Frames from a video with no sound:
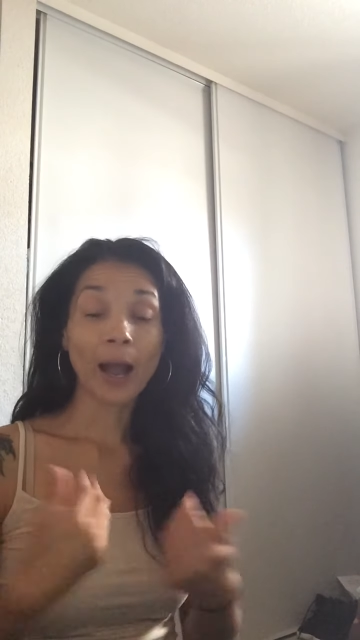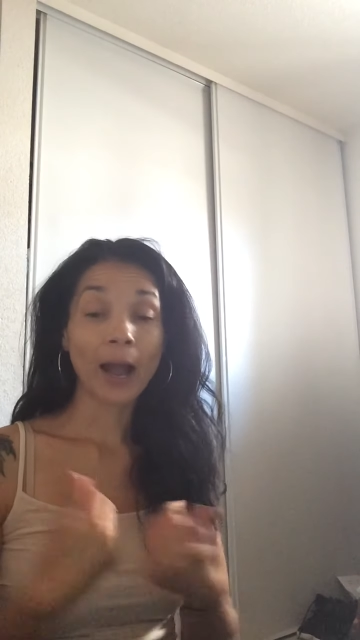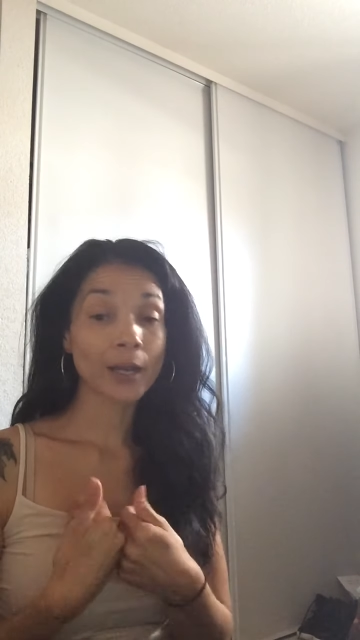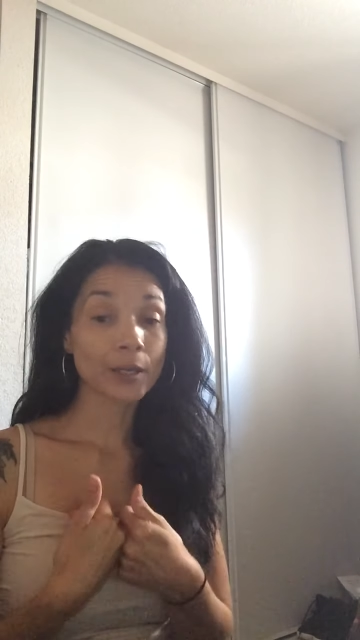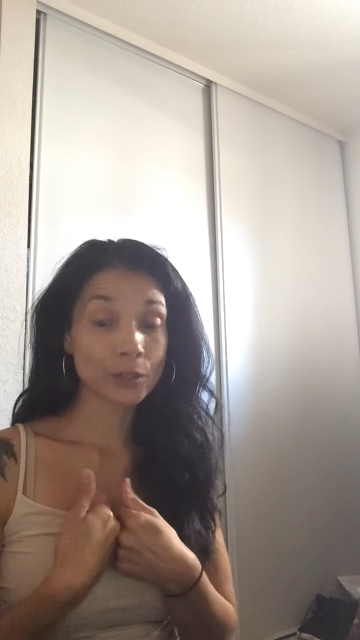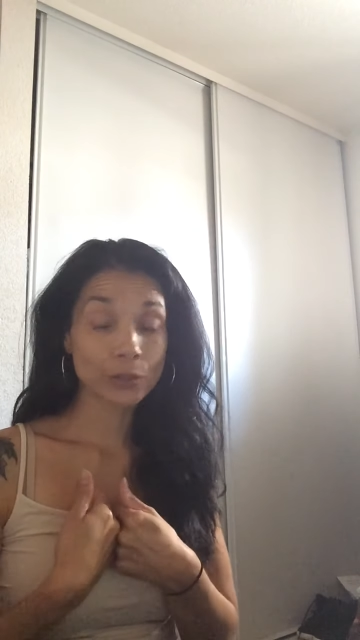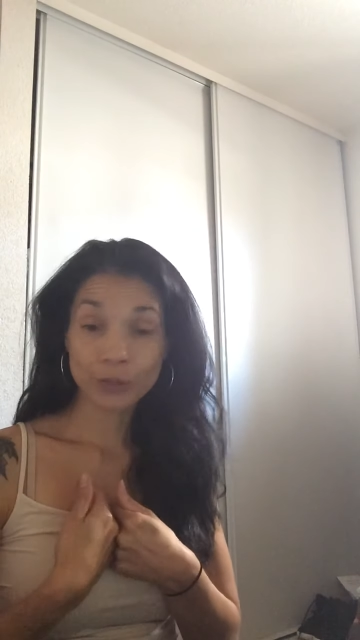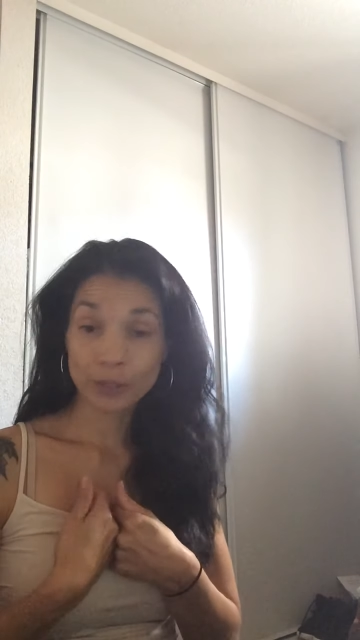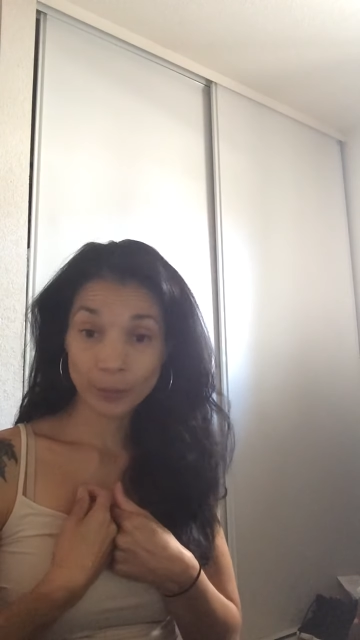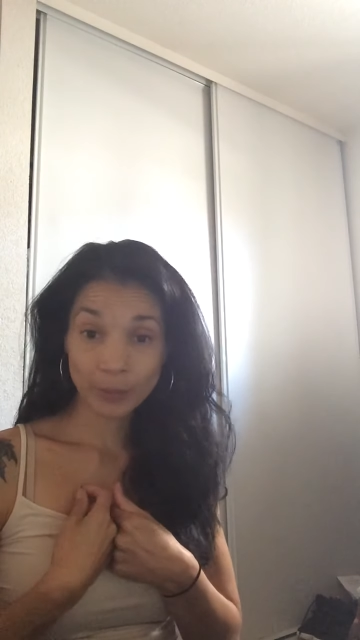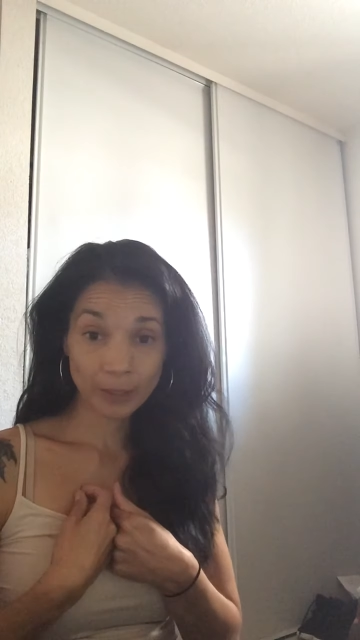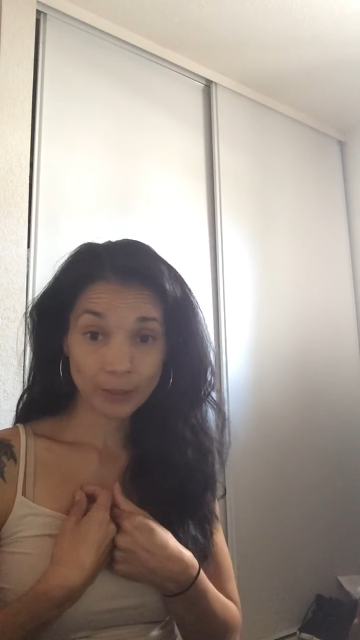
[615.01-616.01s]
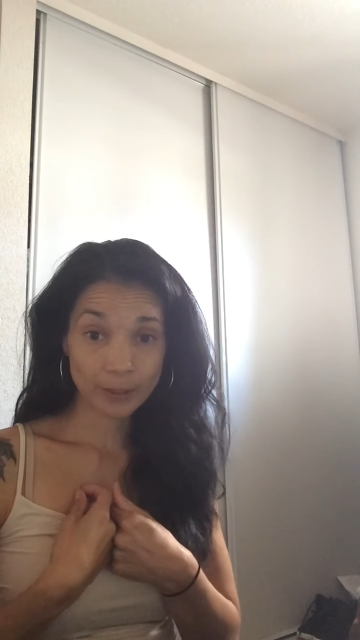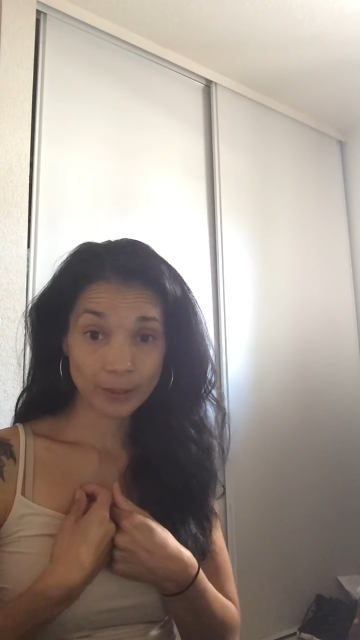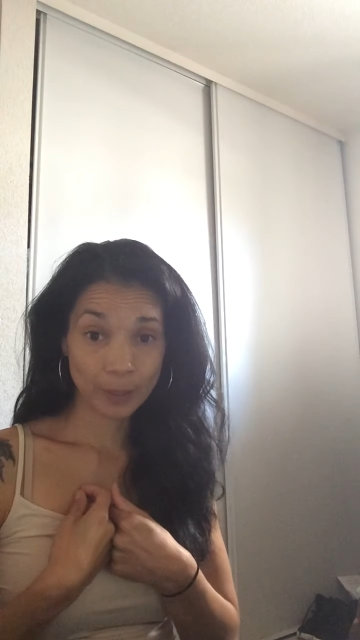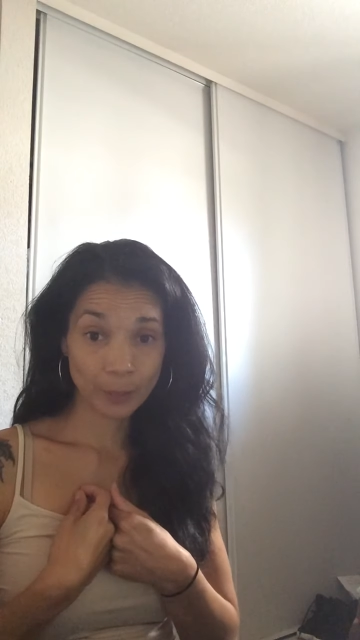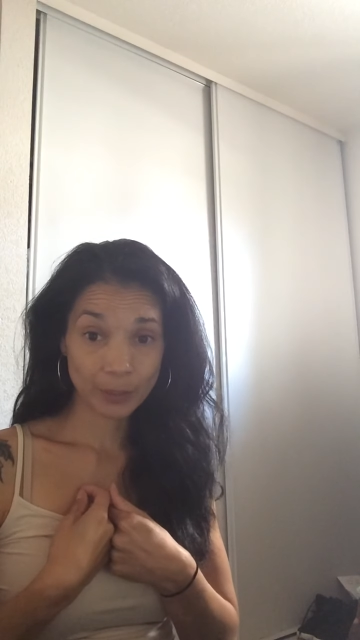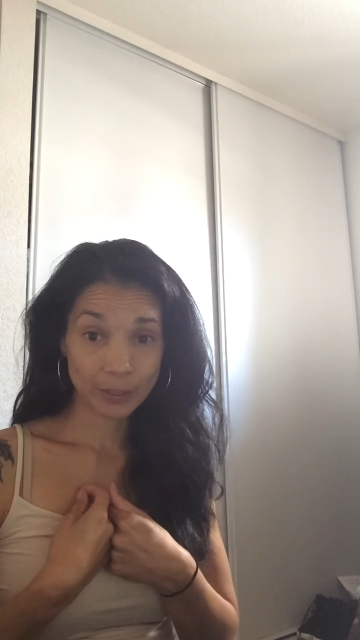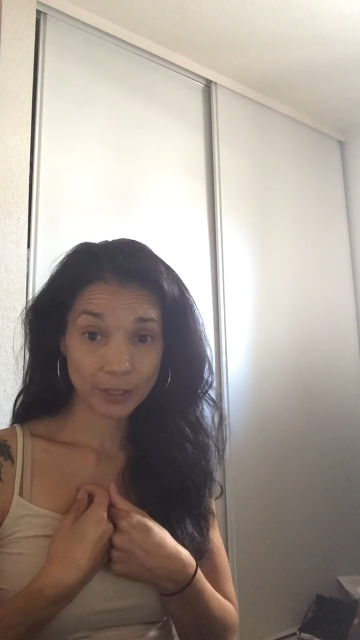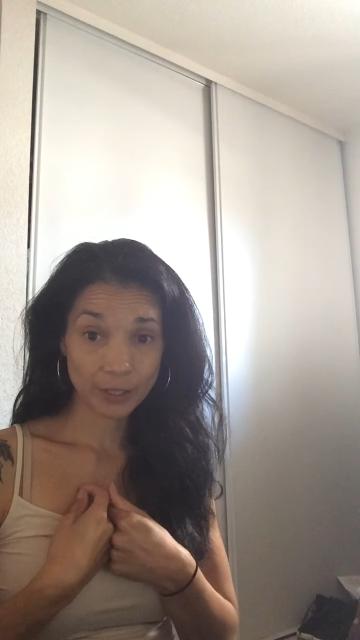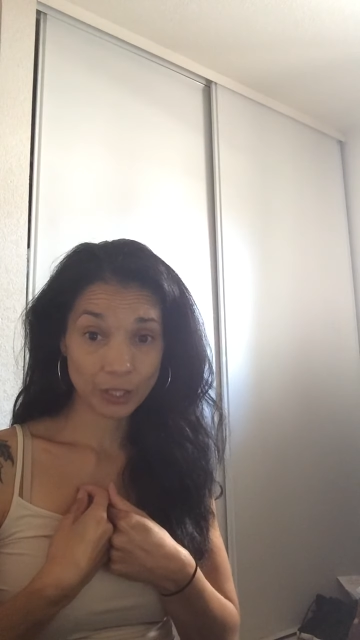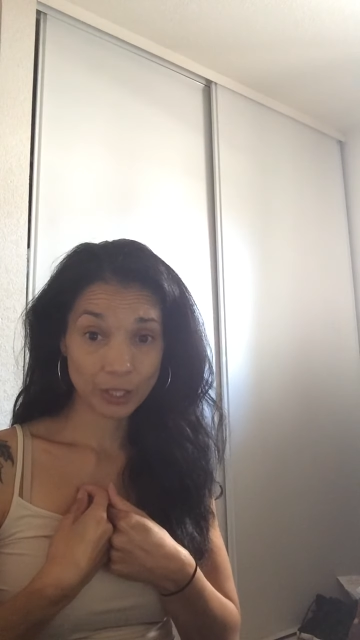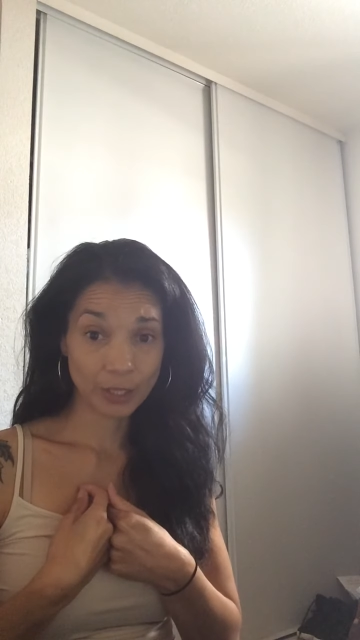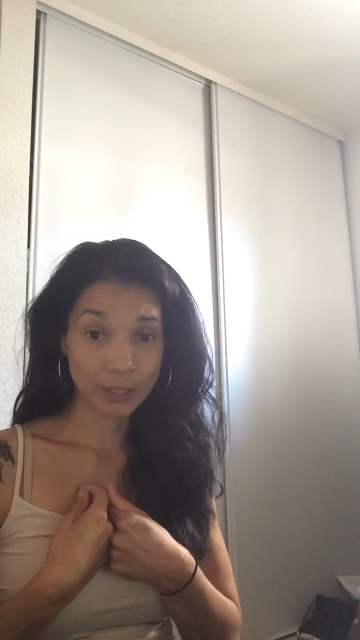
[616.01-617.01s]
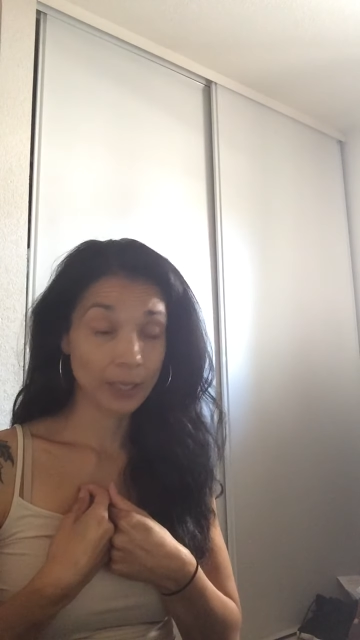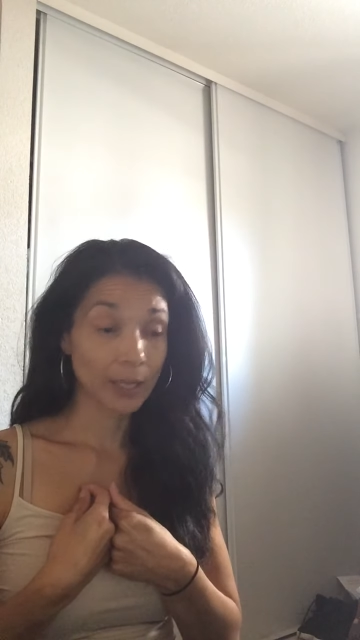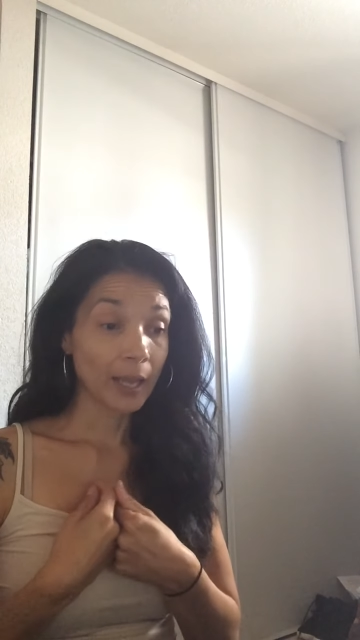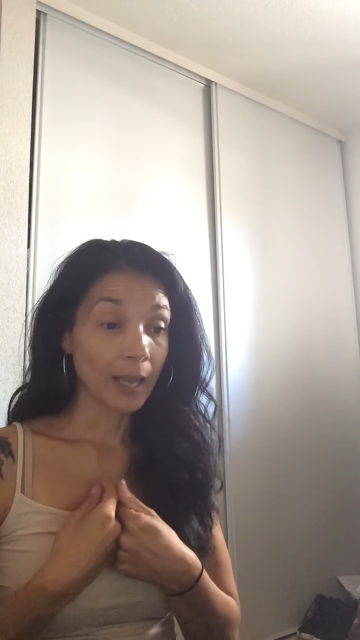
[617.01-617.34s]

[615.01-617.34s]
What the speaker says: I used to be in the same position